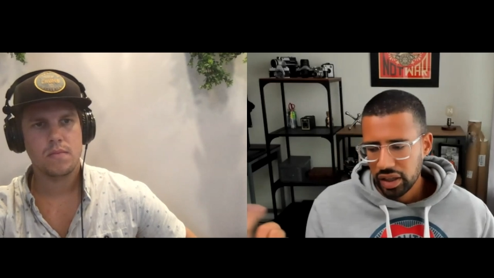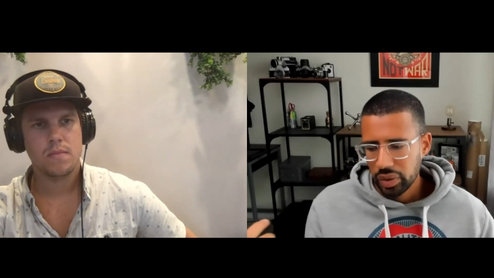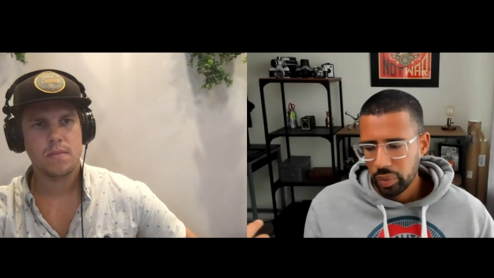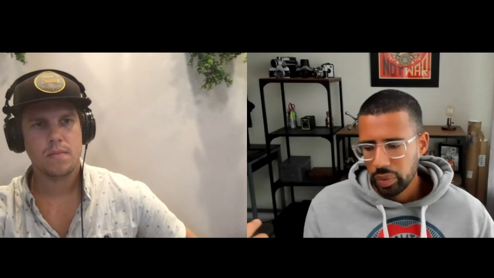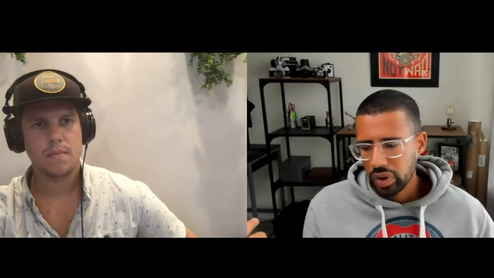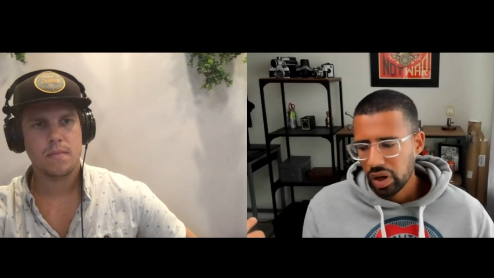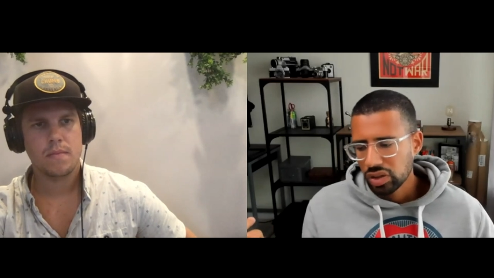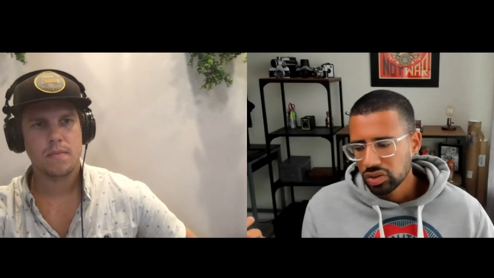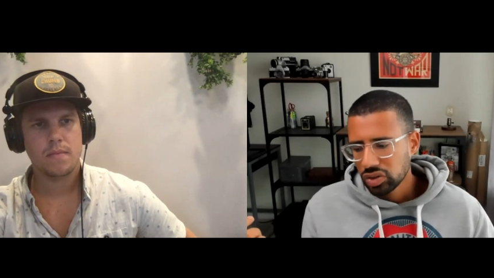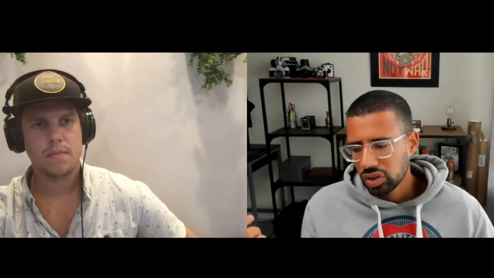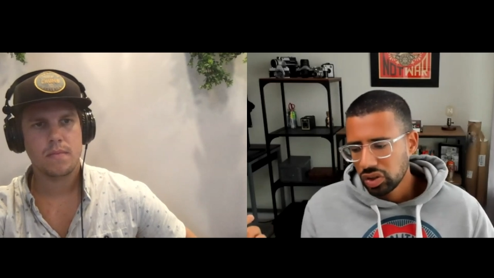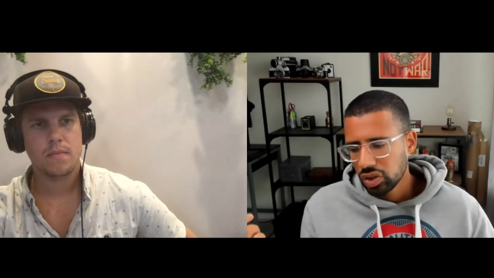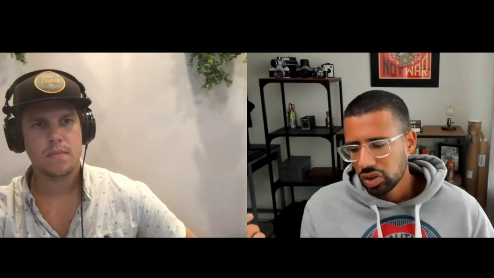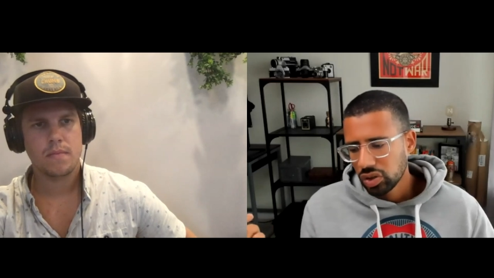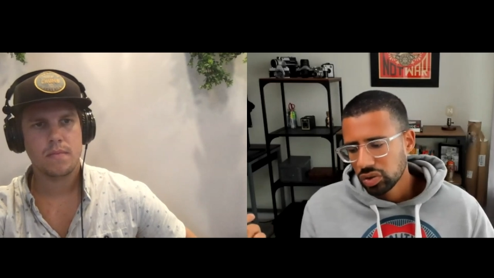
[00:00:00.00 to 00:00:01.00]
Speaker 1: and then we also
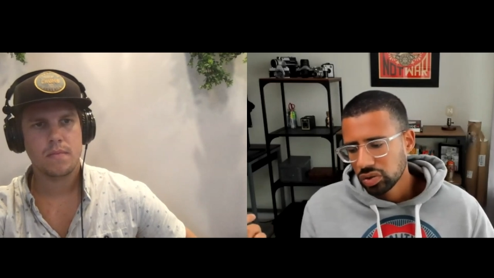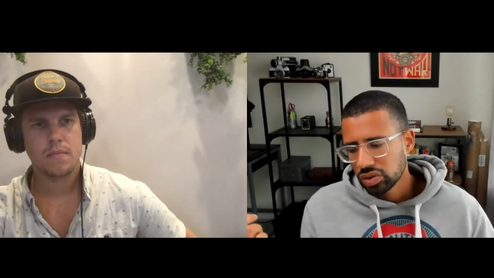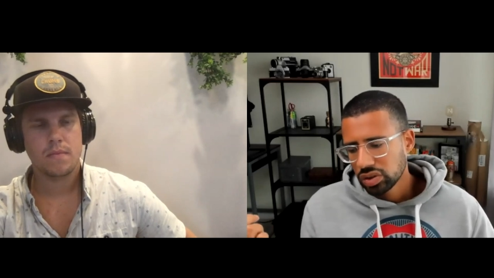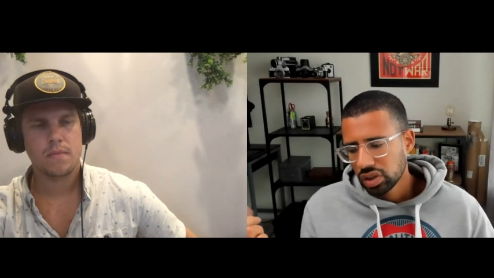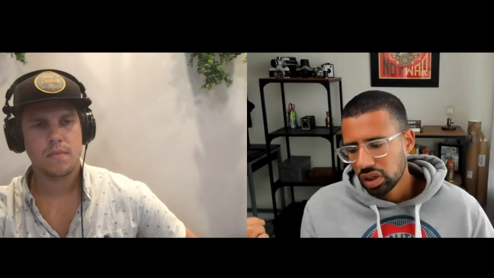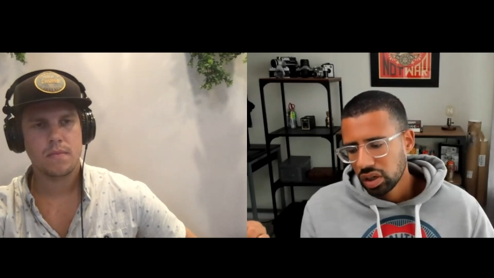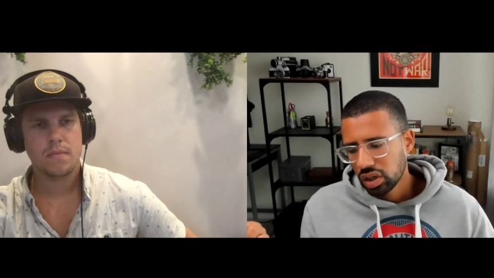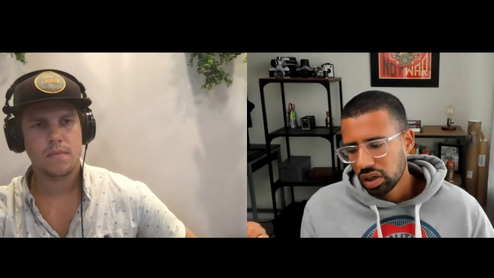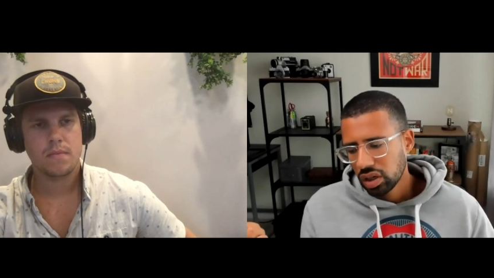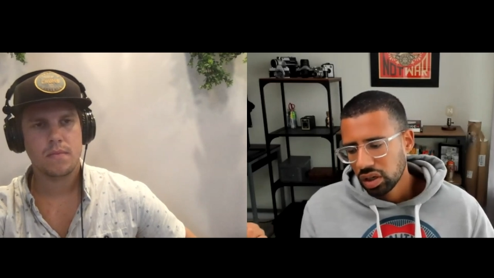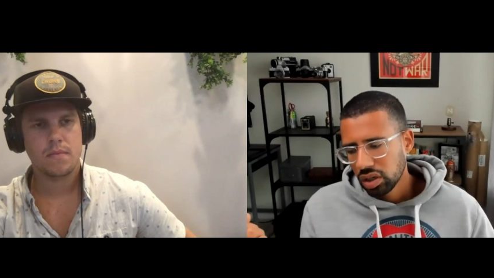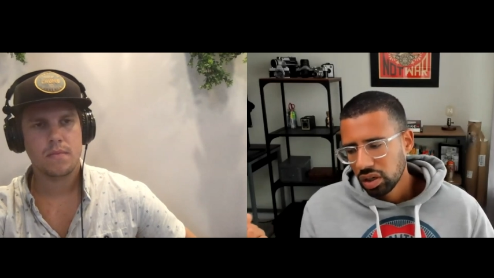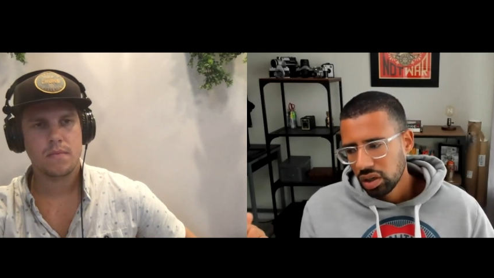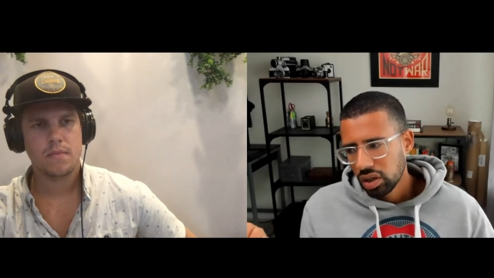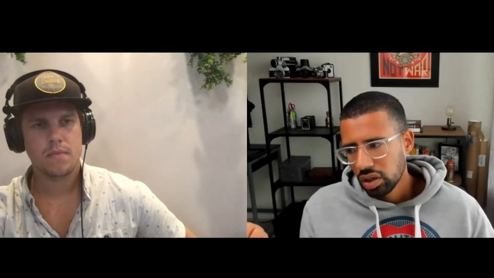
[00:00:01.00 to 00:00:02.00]
use uh,
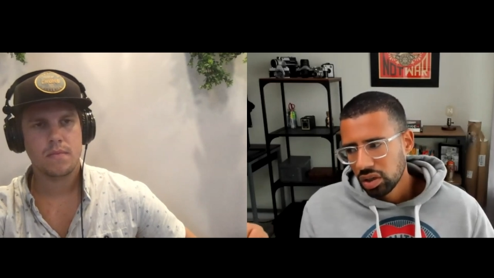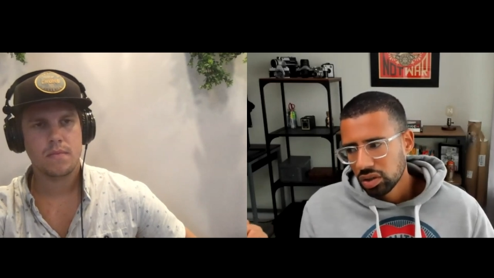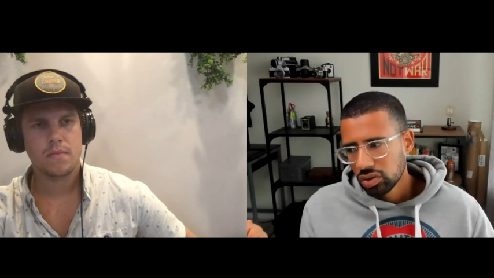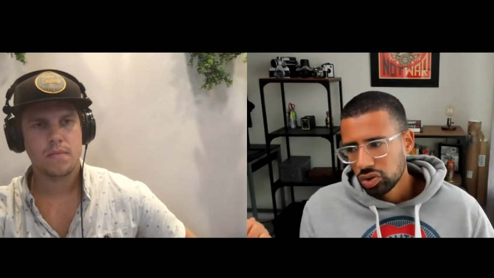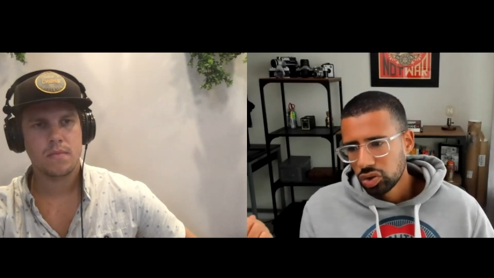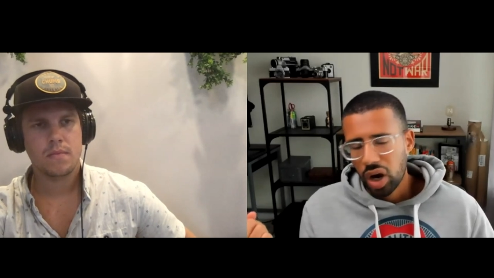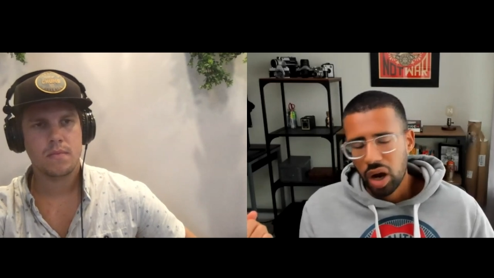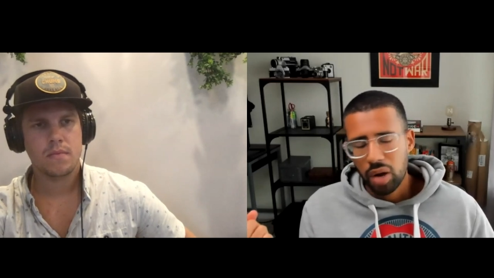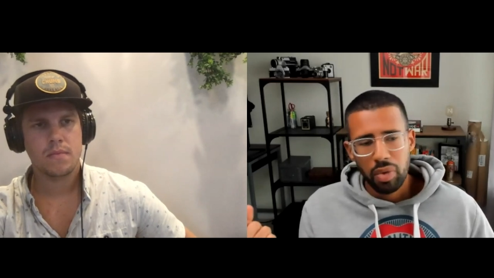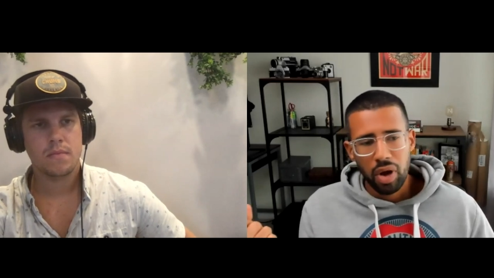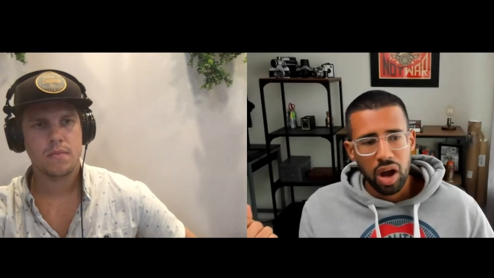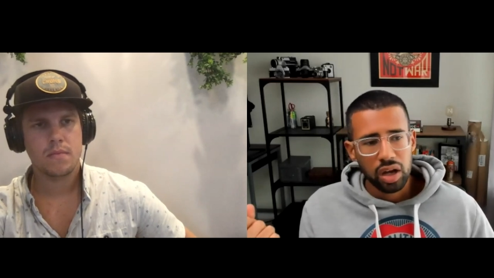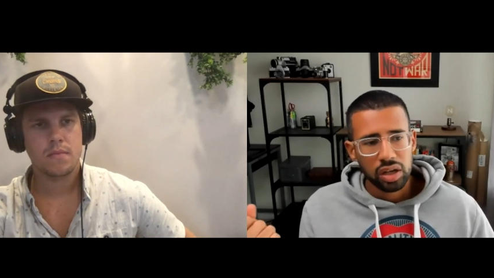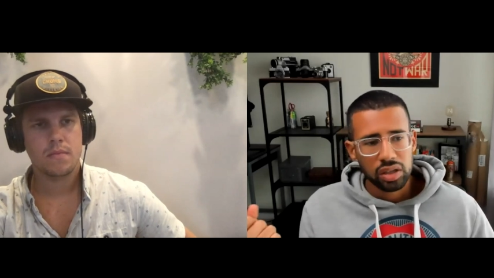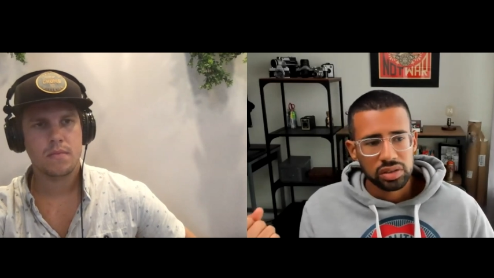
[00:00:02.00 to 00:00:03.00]

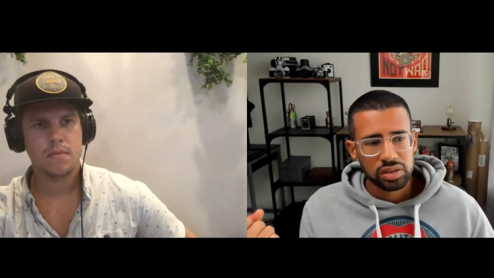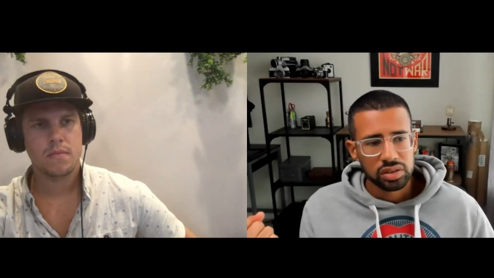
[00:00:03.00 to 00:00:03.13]
Dropbox